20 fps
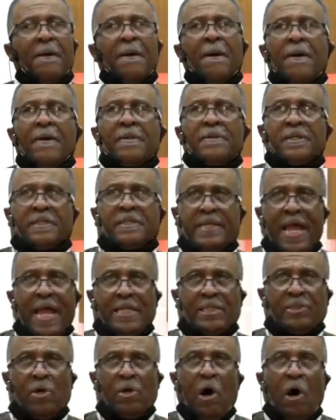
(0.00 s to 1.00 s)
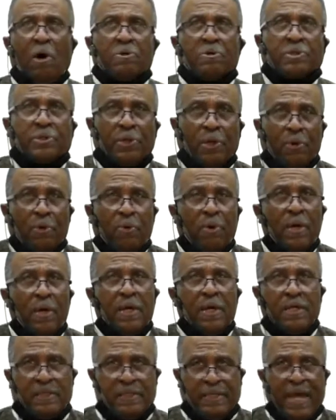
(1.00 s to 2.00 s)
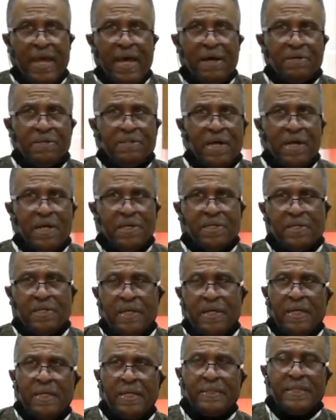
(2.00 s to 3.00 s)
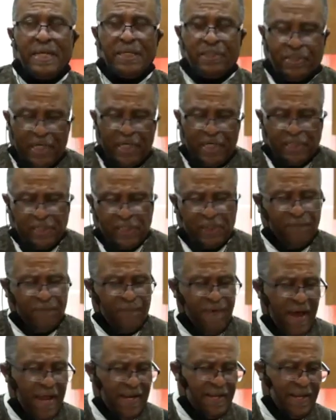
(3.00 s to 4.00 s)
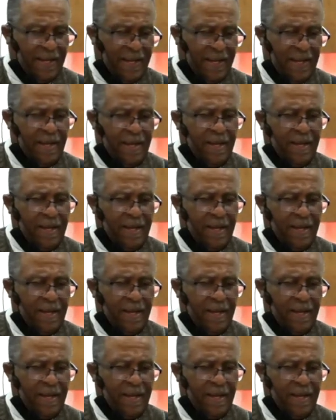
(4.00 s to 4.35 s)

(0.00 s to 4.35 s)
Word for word: The text also tells us that Jesus finally,